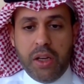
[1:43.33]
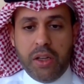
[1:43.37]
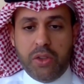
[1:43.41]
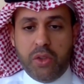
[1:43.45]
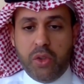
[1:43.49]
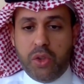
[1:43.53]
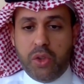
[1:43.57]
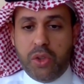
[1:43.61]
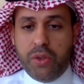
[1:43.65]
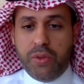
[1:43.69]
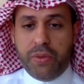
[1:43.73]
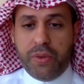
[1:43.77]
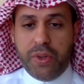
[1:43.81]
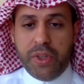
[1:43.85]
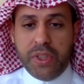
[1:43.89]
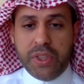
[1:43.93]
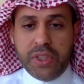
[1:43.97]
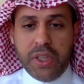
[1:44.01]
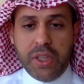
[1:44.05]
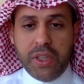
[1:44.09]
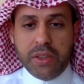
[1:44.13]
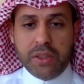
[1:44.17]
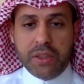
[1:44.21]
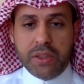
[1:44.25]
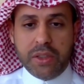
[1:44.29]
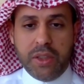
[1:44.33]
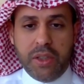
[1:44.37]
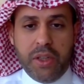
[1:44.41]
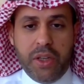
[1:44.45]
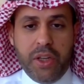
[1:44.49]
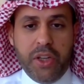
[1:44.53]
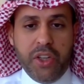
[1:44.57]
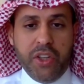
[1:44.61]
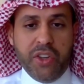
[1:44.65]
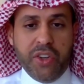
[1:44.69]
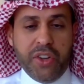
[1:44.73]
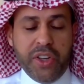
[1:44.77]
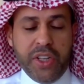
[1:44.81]
Duty-free sales
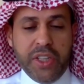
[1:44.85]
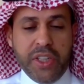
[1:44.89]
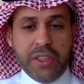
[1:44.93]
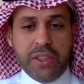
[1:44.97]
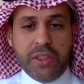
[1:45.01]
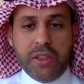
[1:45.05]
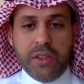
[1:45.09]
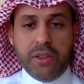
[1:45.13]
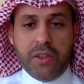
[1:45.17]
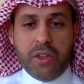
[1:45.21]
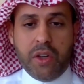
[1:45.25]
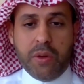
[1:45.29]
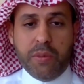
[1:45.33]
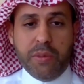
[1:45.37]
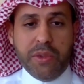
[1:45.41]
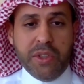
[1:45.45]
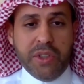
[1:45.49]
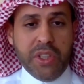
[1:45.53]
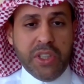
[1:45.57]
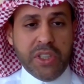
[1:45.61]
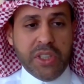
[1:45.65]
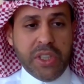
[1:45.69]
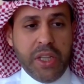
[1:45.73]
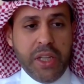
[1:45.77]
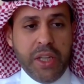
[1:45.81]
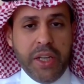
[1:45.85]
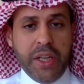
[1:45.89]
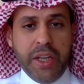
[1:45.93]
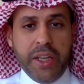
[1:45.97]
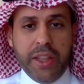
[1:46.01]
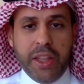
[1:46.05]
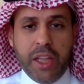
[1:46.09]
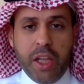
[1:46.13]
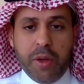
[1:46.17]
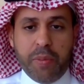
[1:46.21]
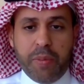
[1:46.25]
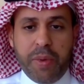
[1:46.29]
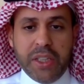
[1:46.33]
increased tremendously
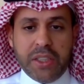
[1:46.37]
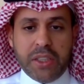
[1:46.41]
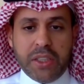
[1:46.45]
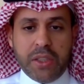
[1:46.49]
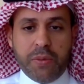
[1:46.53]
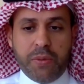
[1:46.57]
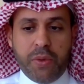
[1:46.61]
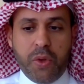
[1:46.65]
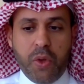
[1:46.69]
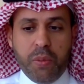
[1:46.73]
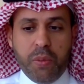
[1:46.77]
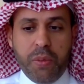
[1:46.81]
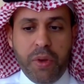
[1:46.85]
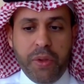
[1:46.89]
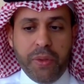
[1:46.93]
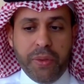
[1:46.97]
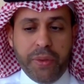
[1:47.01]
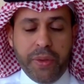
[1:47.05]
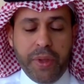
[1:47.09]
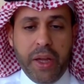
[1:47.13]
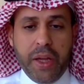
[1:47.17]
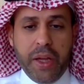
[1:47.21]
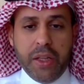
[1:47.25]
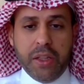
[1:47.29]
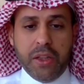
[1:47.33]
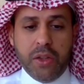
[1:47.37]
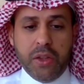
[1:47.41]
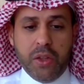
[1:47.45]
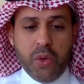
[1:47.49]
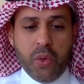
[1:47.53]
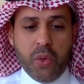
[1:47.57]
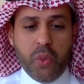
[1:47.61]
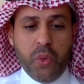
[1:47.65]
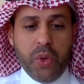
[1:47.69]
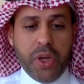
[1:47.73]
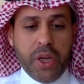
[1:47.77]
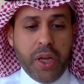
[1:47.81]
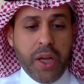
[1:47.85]
in the past few months, and
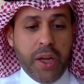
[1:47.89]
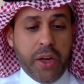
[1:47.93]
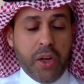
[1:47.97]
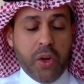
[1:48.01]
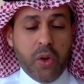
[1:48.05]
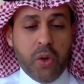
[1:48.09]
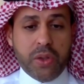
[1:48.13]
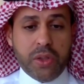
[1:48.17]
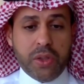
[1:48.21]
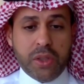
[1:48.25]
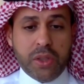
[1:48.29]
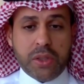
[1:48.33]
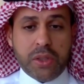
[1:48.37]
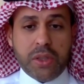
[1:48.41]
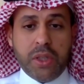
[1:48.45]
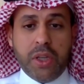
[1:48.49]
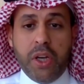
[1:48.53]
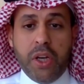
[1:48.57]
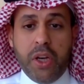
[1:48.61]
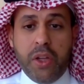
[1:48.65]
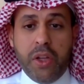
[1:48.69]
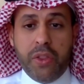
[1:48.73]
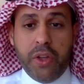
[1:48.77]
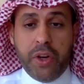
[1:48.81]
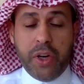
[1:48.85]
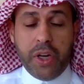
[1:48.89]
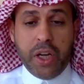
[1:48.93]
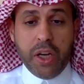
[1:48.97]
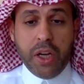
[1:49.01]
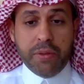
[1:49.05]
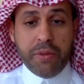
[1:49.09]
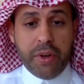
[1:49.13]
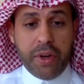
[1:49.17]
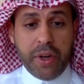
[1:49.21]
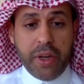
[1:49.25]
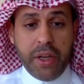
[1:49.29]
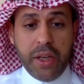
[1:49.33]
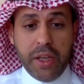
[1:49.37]
we can notice the
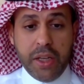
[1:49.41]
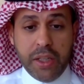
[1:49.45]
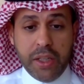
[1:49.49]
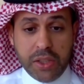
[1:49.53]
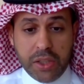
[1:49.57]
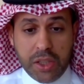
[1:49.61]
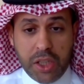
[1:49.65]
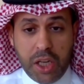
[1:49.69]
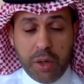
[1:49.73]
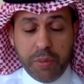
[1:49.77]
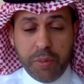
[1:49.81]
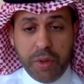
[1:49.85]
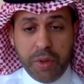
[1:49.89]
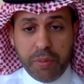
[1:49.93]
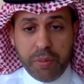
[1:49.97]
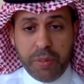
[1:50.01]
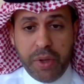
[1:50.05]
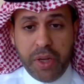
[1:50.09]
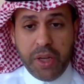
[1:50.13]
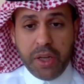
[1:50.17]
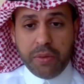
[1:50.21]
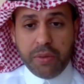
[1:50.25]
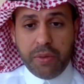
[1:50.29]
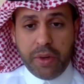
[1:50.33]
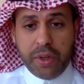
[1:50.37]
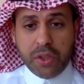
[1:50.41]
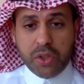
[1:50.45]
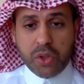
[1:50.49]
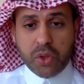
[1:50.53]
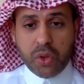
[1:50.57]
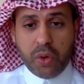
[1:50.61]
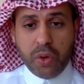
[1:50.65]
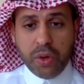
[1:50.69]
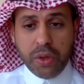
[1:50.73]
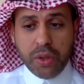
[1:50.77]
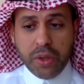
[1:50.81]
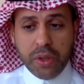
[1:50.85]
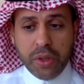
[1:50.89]
recovery is coming back very
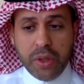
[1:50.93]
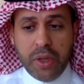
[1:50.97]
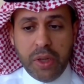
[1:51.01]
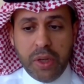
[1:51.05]
strong.